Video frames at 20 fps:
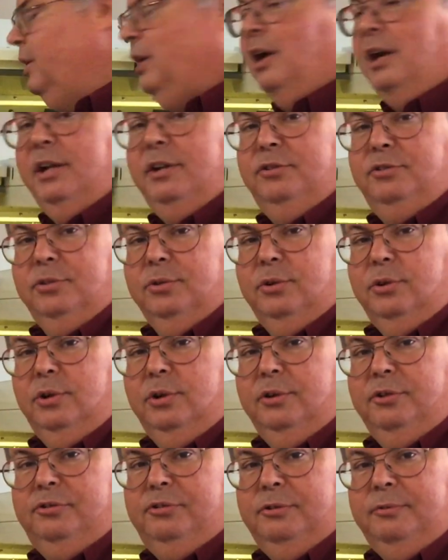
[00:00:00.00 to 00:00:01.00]
cutting
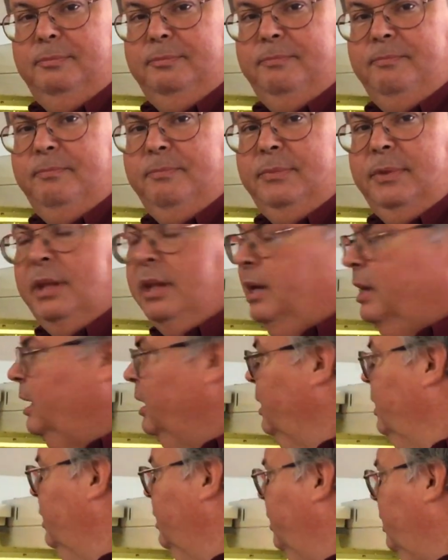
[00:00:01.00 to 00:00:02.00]
tools,
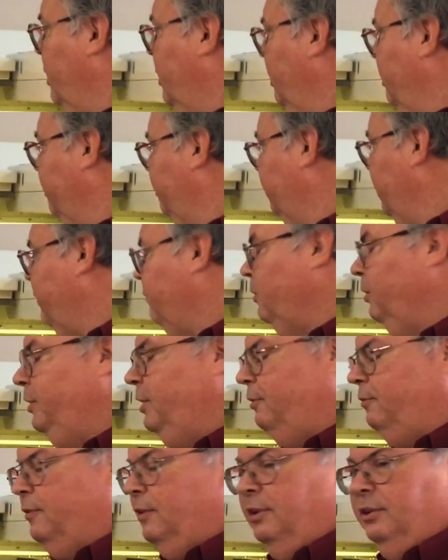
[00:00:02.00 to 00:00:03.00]
several
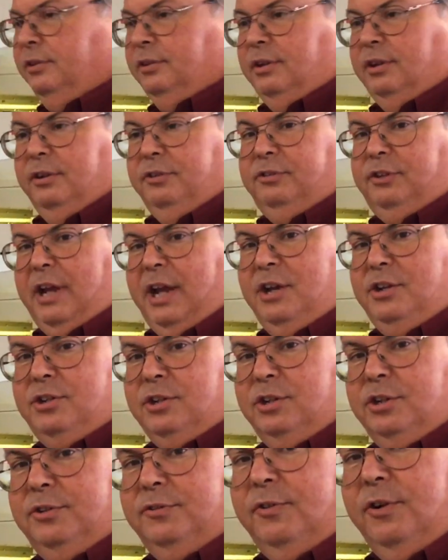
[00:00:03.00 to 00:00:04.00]
different
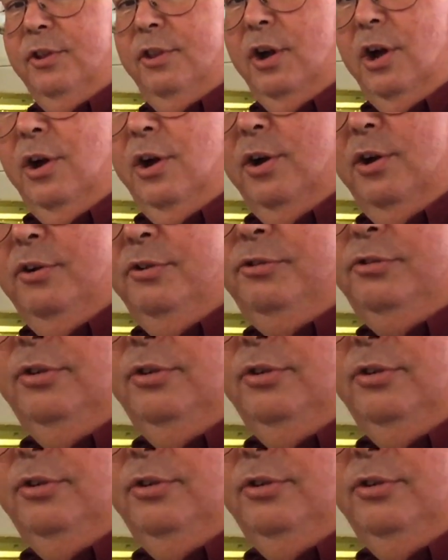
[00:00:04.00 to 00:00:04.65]
stations for those,